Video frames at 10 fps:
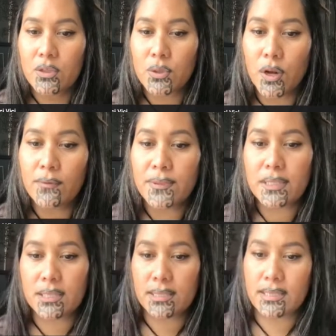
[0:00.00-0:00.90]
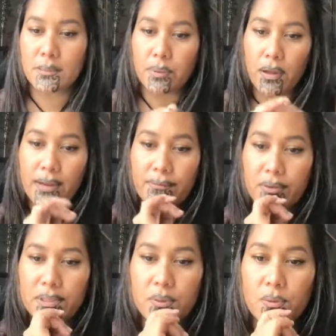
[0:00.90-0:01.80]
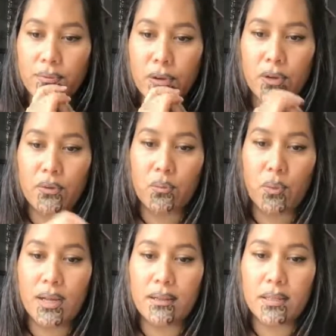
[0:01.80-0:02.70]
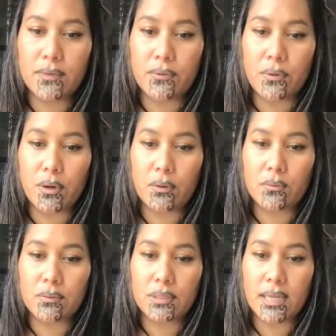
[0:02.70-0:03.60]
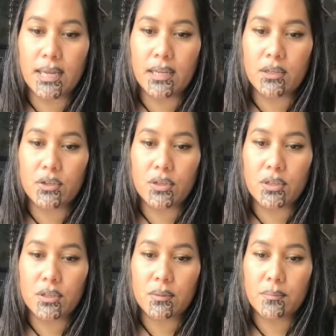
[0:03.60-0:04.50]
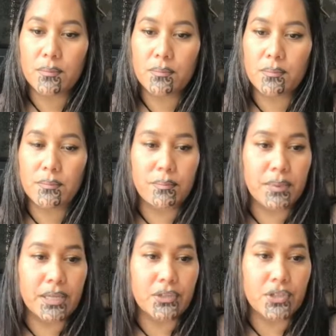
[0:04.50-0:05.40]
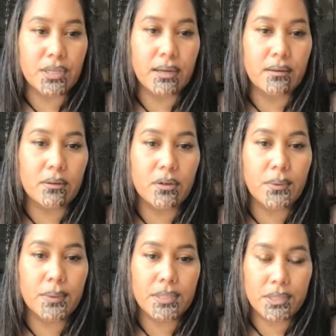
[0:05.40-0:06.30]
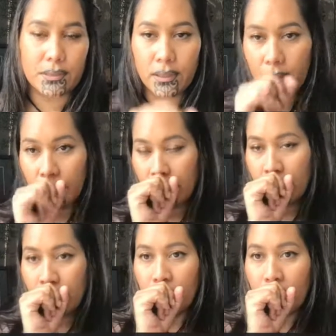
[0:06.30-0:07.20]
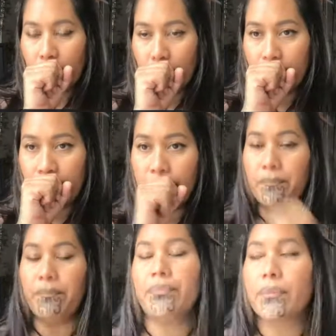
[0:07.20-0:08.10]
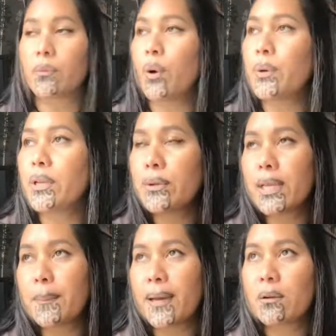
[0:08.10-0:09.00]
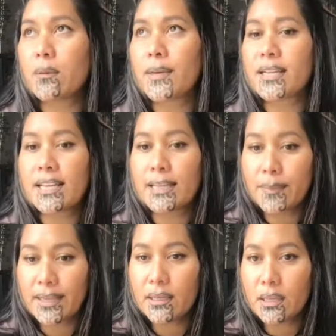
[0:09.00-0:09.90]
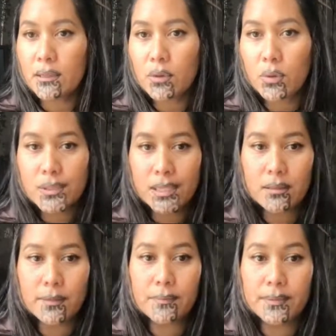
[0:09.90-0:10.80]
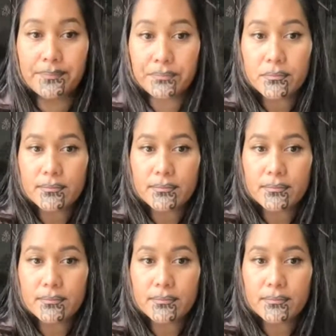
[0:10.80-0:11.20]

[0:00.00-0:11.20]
Do over 60s apply for this sort of loan? Well, if you old age pensioner, good question. What we're learning about on my clean banking course at the moment